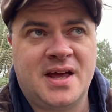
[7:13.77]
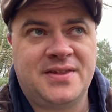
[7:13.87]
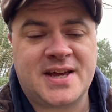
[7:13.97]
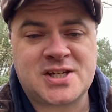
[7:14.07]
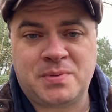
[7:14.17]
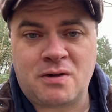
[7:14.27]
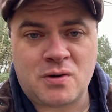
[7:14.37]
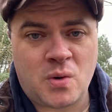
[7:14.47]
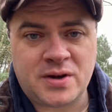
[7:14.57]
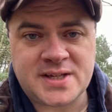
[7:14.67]
the Explorer
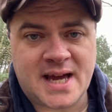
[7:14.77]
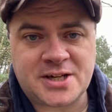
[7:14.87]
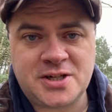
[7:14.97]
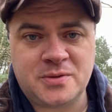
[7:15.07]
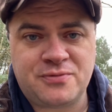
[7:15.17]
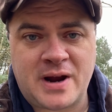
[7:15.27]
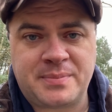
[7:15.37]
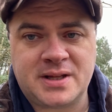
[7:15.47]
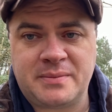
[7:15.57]
1 is catching up rapidly.